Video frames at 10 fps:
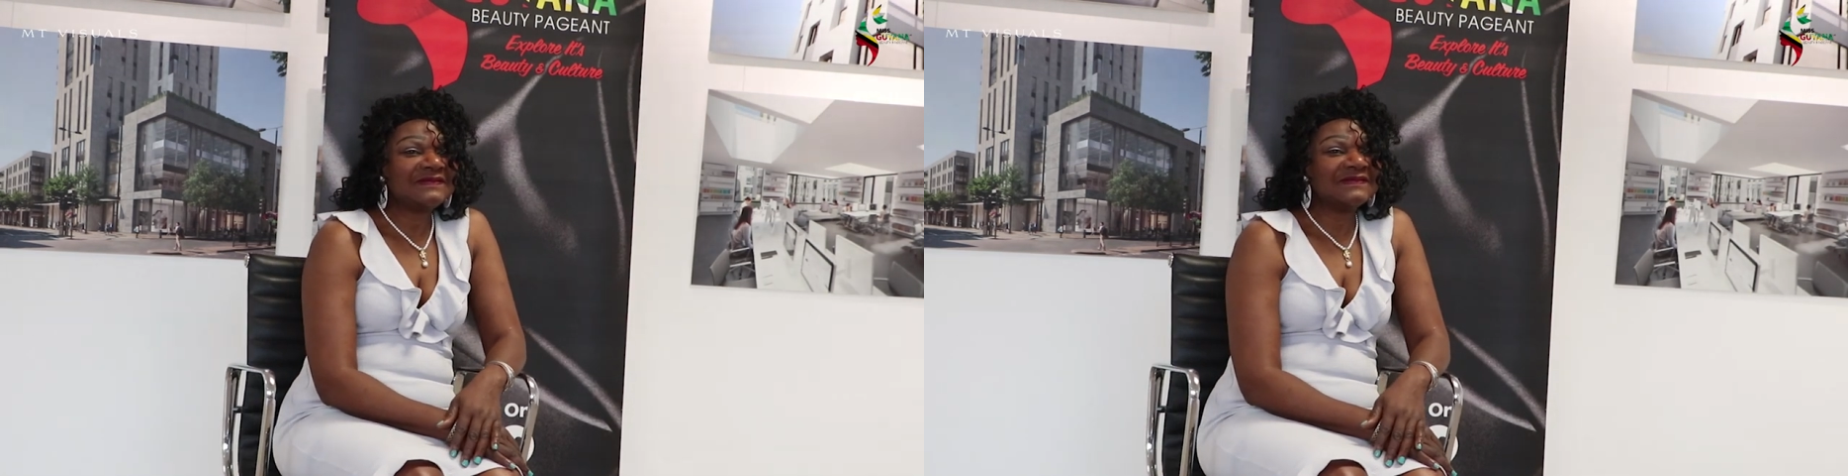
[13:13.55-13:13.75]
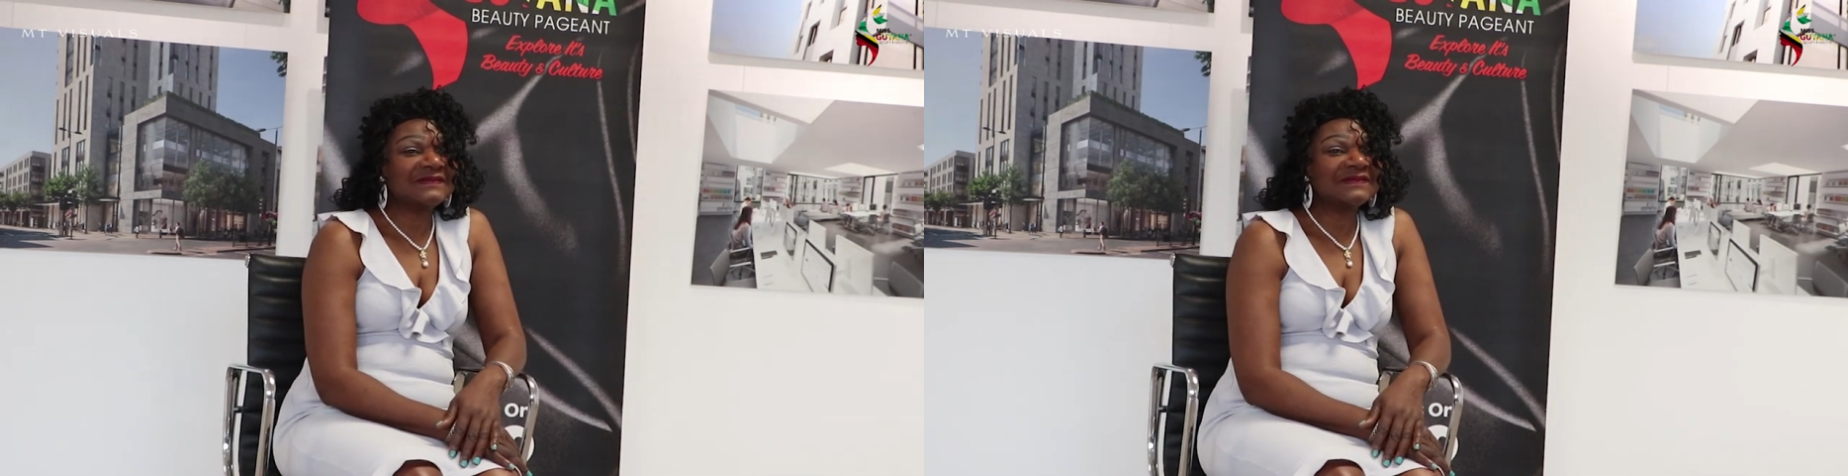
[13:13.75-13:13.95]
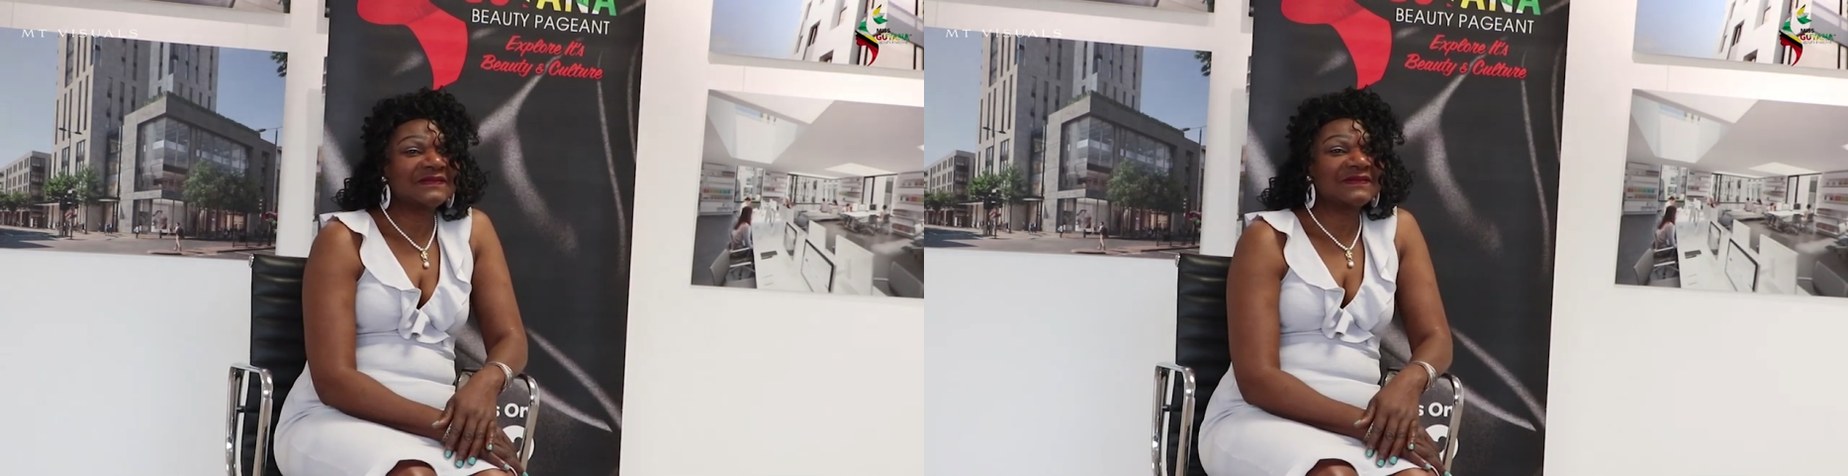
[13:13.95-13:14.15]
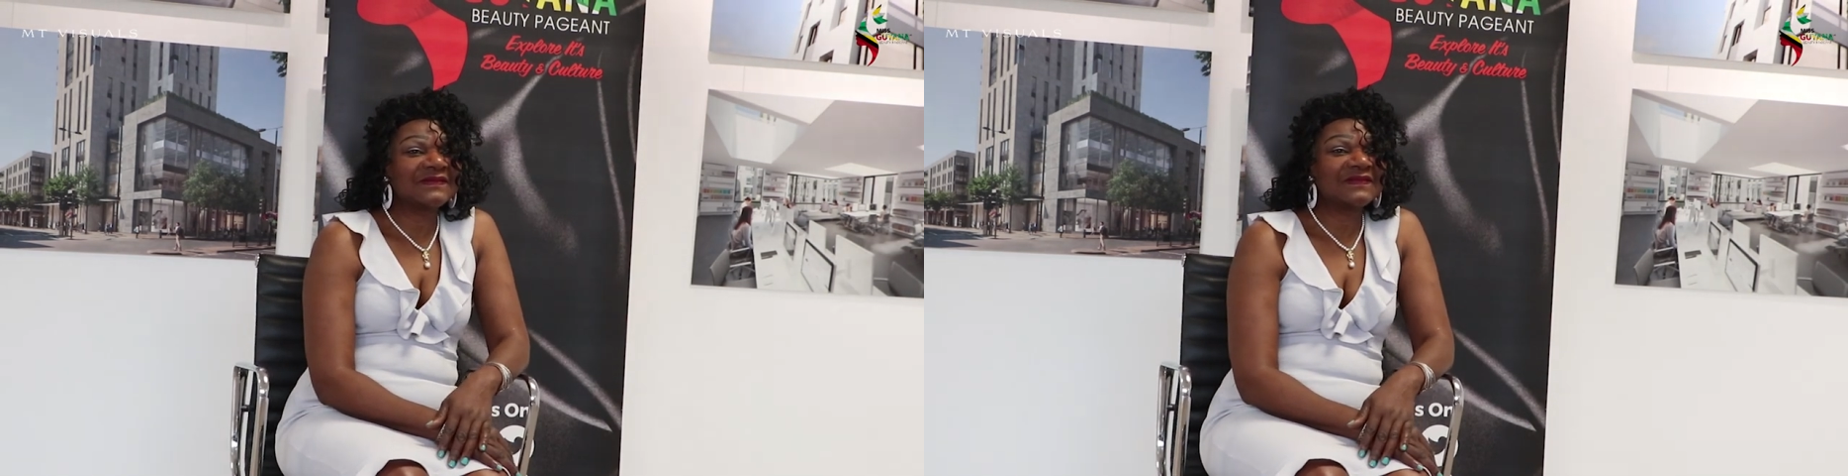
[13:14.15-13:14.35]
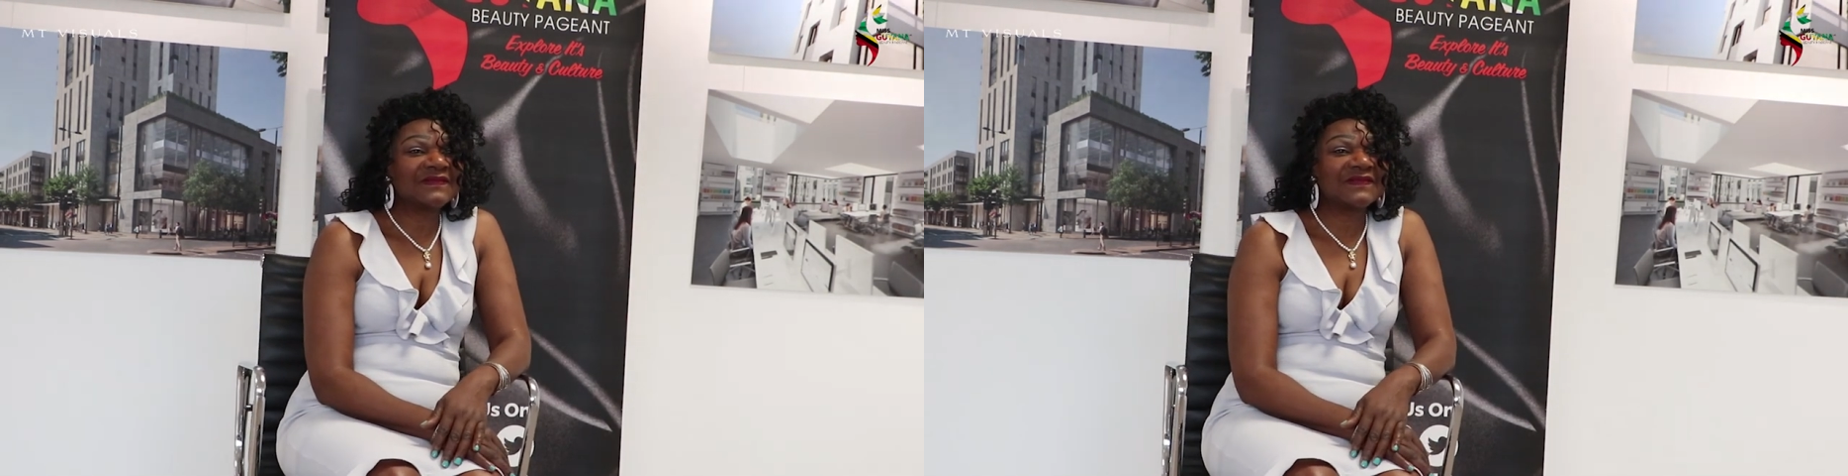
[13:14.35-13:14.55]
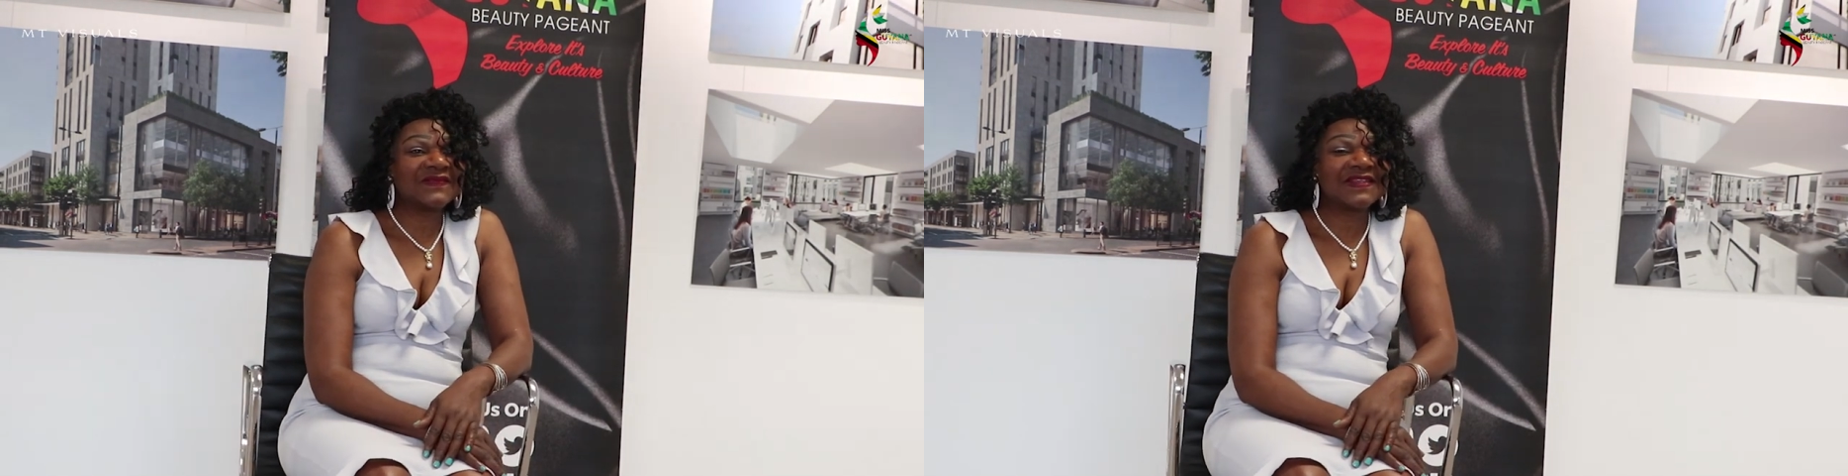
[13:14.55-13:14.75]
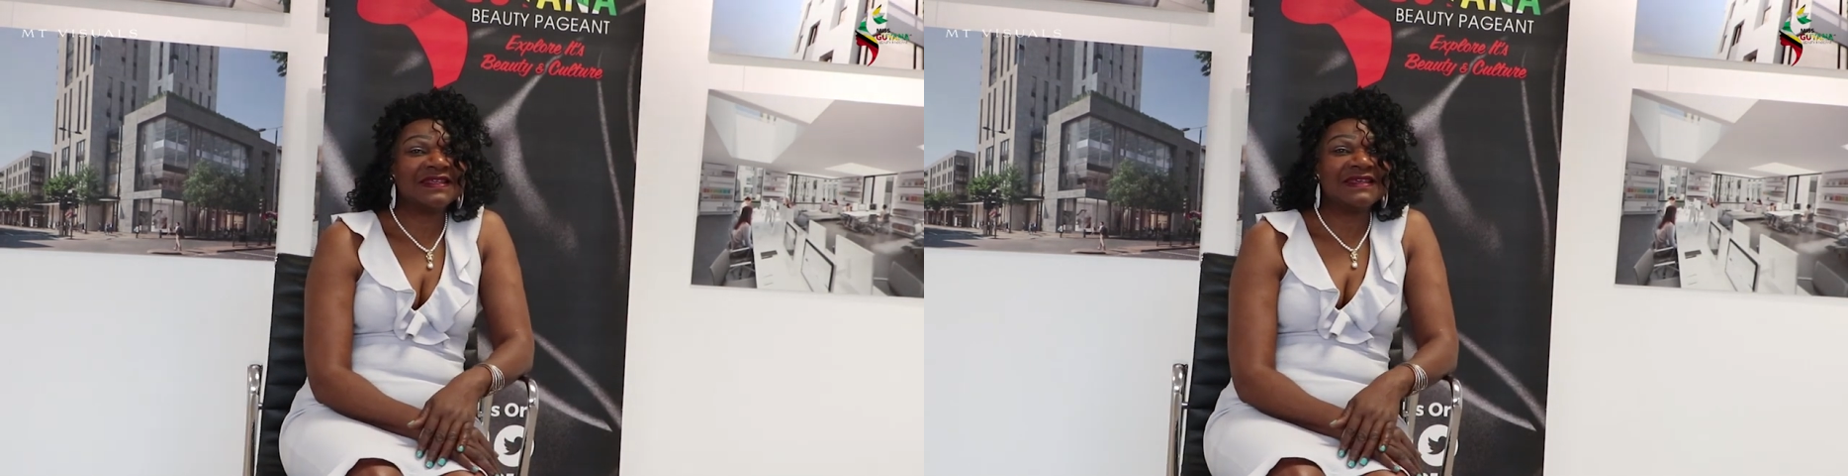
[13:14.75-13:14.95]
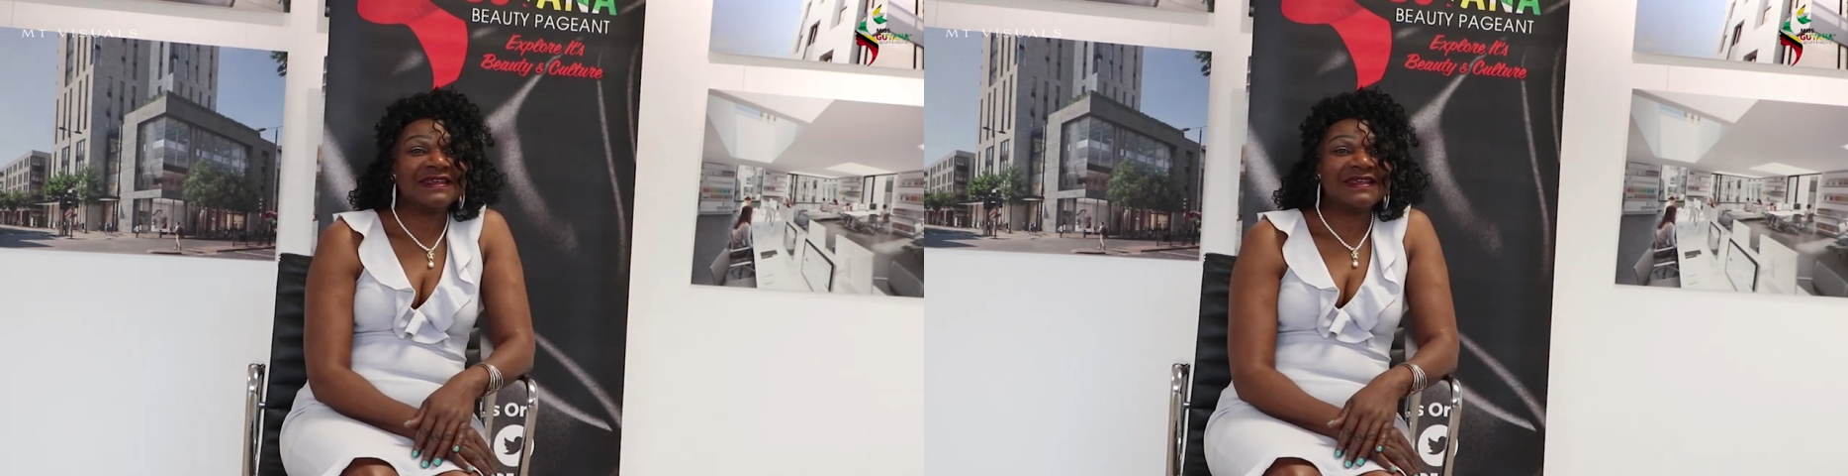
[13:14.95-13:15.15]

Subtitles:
what's been the highlight for you?